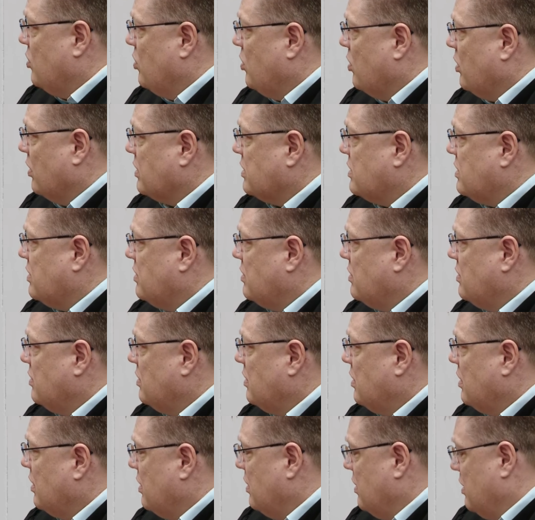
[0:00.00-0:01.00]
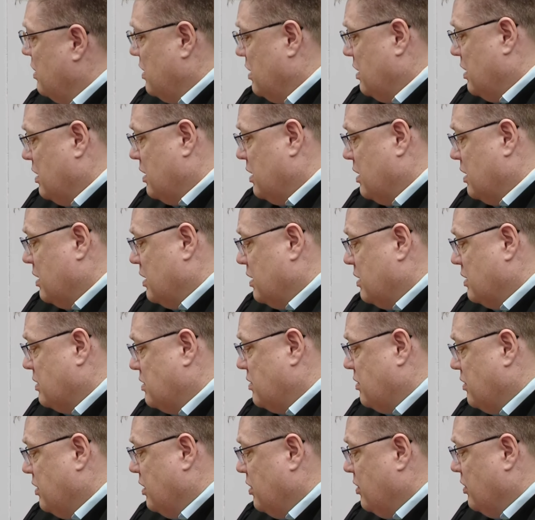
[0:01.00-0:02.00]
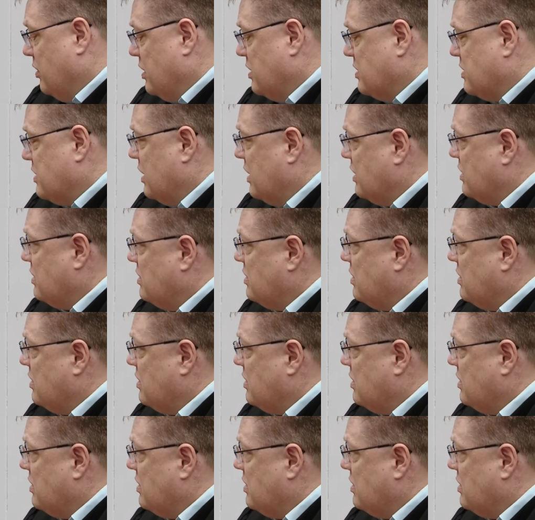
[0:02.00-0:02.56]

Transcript: court. Uh, Attorney Hogan, is that